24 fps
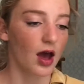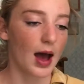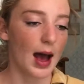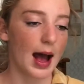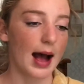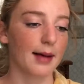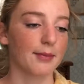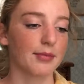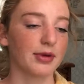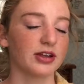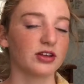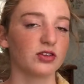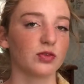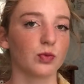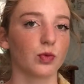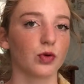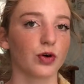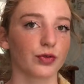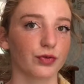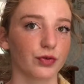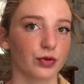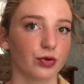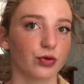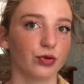It's
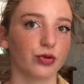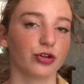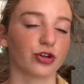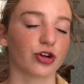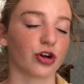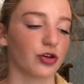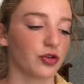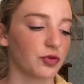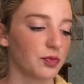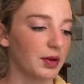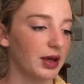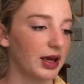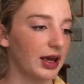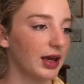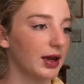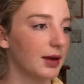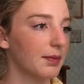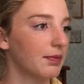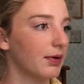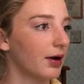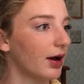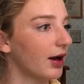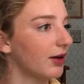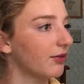more of a cool toned
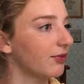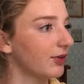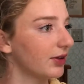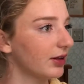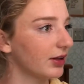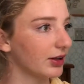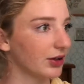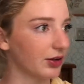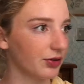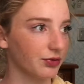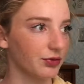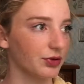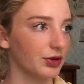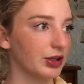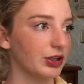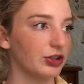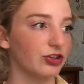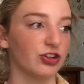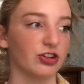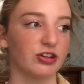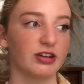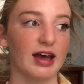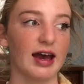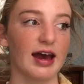pink, but I feel like it really
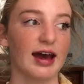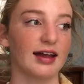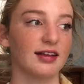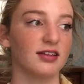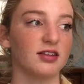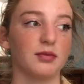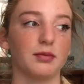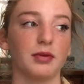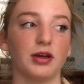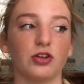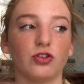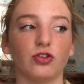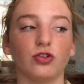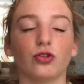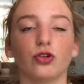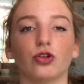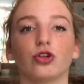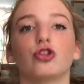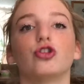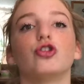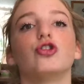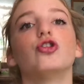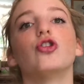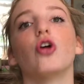just adds and makes you
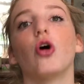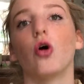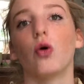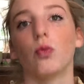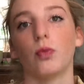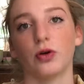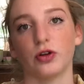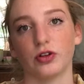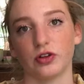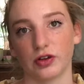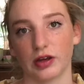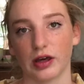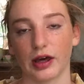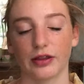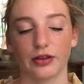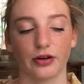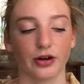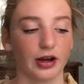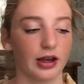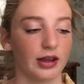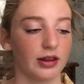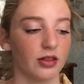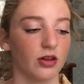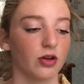look so put
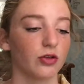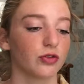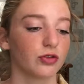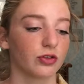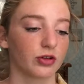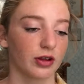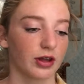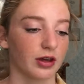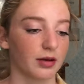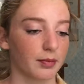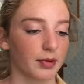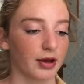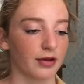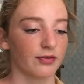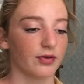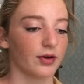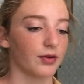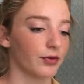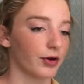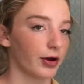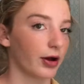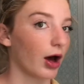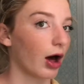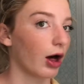together, and those are like my
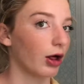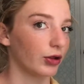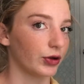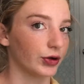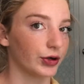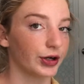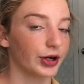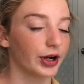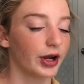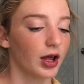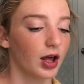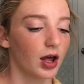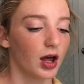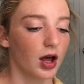favorite color